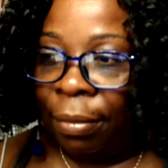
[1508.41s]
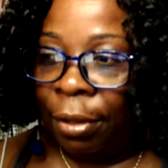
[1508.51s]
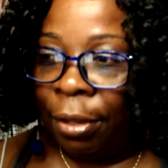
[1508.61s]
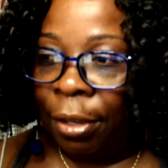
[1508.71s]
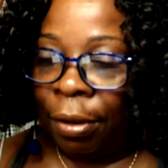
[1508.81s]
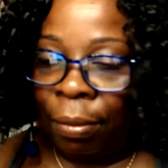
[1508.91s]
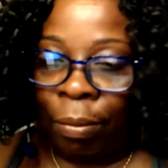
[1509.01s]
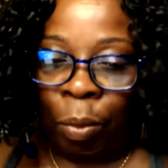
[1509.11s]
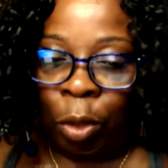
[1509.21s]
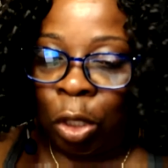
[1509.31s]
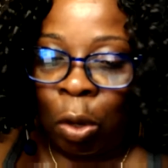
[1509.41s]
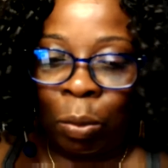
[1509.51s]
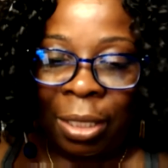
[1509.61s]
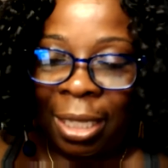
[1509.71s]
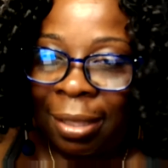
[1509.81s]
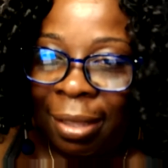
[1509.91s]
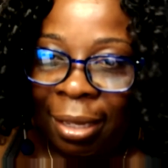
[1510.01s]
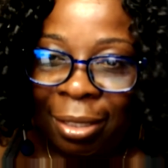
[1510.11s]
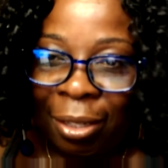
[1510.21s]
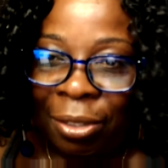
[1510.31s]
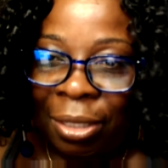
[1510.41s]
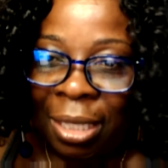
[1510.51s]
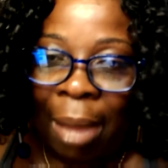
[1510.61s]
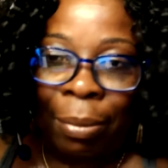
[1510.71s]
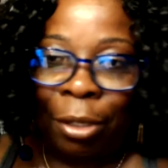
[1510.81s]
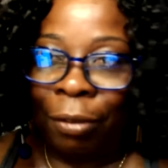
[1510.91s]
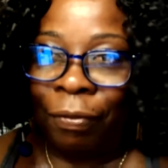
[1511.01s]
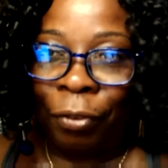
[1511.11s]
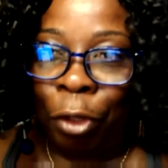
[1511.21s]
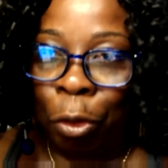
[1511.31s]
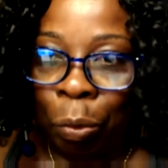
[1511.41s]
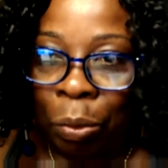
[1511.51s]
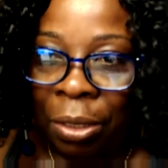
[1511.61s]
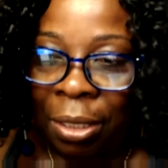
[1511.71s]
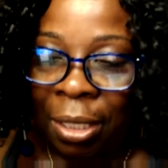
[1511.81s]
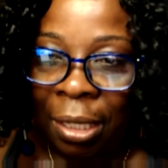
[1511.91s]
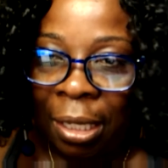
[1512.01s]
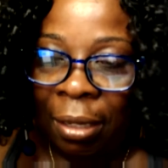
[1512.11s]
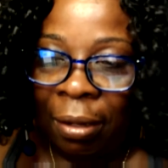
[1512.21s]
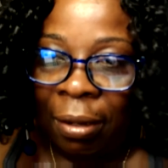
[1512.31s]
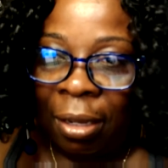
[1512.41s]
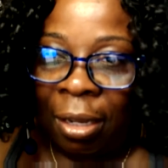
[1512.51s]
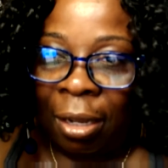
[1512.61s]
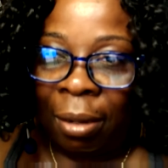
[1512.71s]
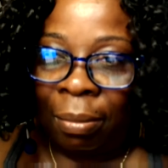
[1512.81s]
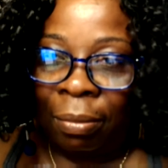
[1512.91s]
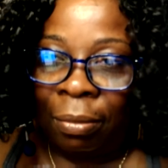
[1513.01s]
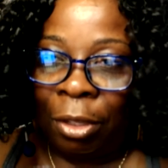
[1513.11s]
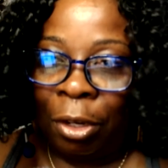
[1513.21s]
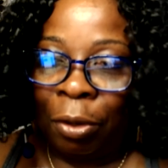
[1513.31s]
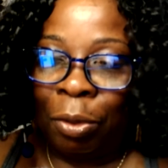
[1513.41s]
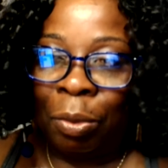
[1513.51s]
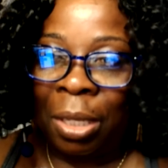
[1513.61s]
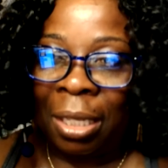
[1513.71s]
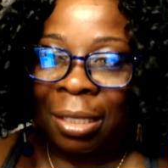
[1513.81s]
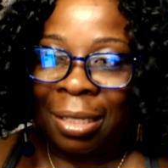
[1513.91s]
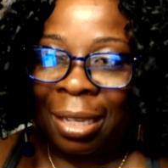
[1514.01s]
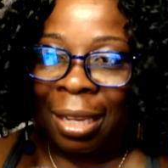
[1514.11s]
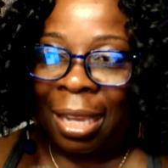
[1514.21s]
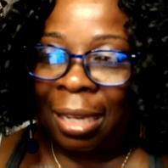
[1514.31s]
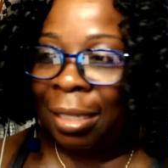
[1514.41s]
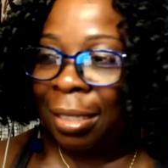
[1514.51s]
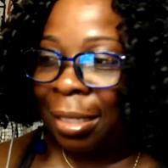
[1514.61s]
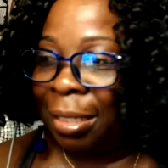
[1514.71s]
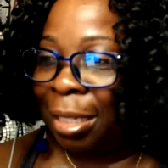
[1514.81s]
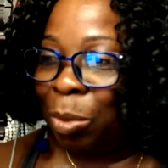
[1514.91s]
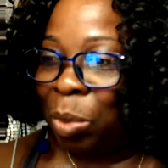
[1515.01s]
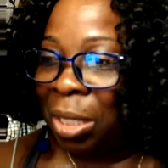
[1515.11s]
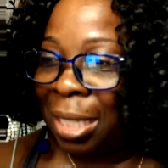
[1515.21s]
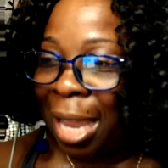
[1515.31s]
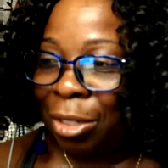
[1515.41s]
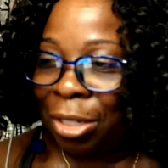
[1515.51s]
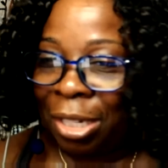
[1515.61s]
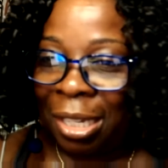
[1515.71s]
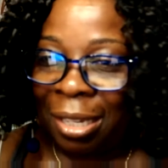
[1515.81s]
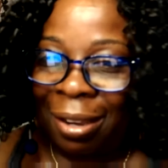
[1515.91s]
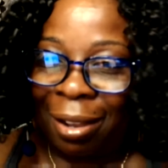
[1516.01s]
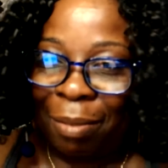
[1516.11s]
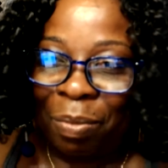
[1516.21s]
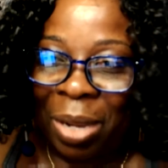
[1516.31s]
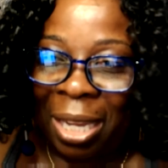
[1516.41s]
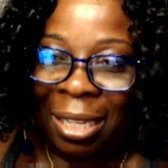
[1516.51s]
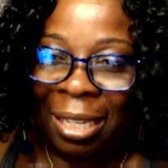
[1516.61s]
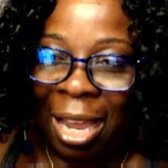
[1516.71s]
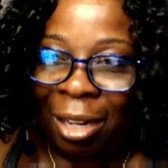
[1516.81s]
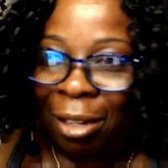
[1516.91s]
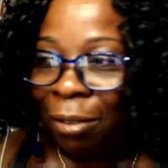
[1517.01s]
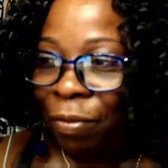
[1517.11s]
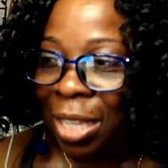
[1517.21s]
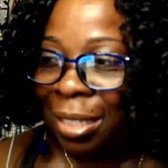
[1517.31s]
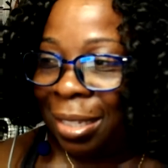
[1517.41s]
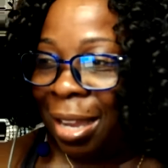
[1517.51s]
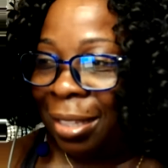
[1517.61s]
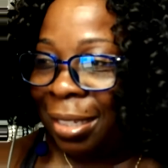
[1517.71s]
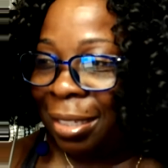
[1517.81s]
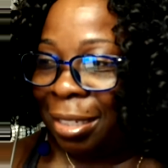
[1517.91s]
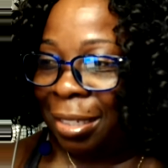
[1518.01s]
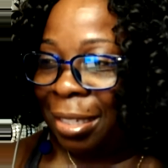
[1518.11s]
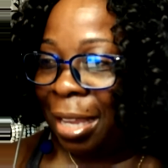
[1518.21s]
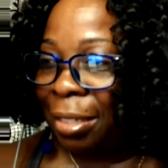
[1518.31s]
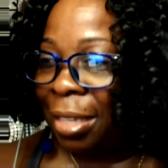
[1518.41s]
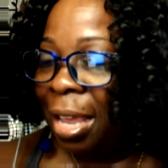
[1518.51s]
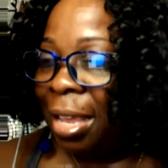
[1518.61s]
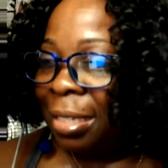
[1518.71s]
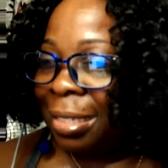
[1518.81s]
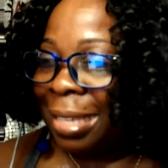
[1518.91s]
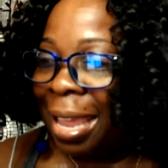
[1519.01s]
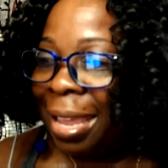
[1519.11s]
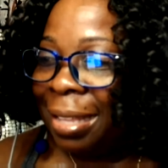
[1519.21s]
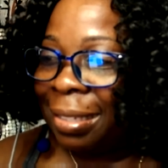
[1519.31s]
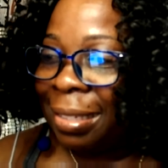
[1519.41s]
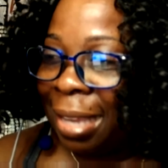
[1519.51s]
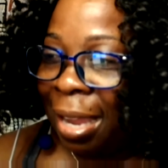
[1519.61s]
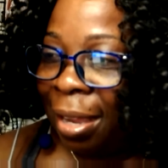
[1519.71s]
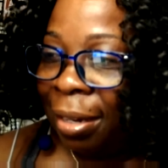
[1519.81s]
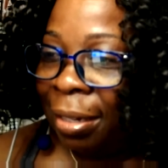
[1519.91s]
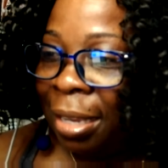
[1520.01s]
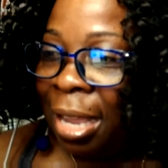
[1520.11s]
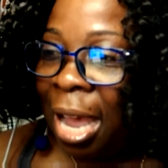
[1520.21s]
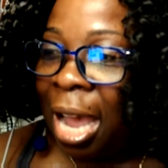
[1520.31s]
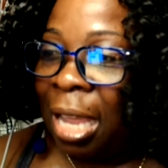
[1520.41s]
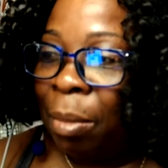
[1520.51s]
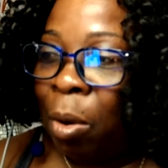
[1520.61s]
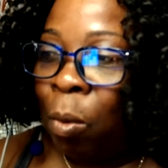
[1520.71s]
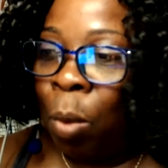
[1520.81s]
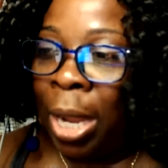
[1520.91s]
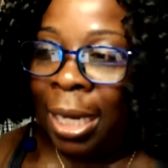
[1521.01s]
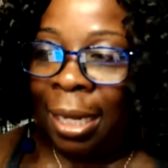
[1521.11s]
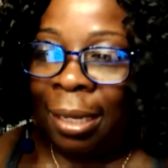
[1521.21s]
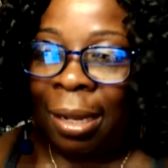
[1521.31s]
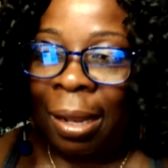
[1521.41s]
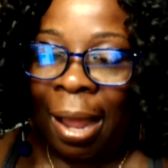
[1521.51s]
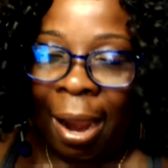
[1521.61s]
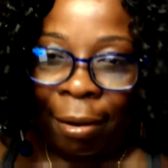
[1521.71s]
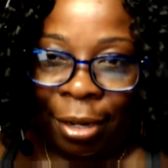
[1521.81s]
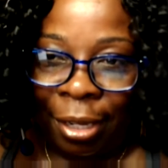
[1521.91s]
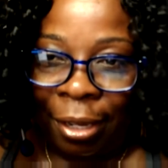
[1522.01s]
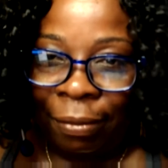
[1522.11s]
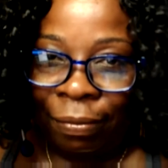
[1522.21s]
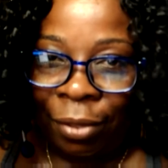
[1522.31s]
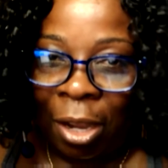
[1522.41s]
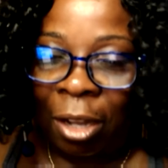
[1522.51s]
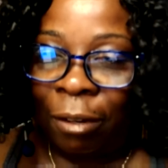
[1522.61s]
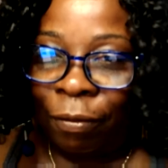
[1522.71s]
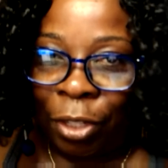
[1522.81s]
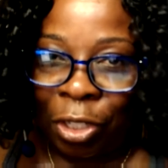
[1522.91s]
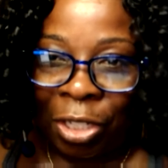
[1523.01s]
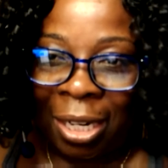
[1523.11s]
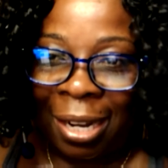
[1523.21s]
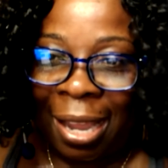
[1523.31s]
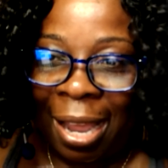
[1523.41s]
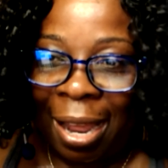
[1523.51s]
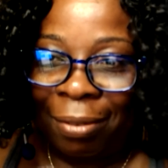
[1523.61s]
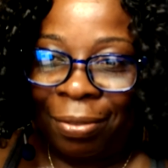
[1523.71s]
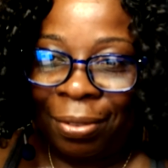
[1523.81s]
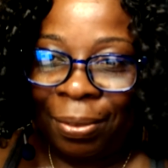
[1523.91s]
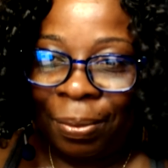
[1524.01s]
We don't say things such as "I'm confused." You can say, and this is actually by Ianla Van Zant, and she says, "Say instead, I am awaiting clarity on the vision that I have."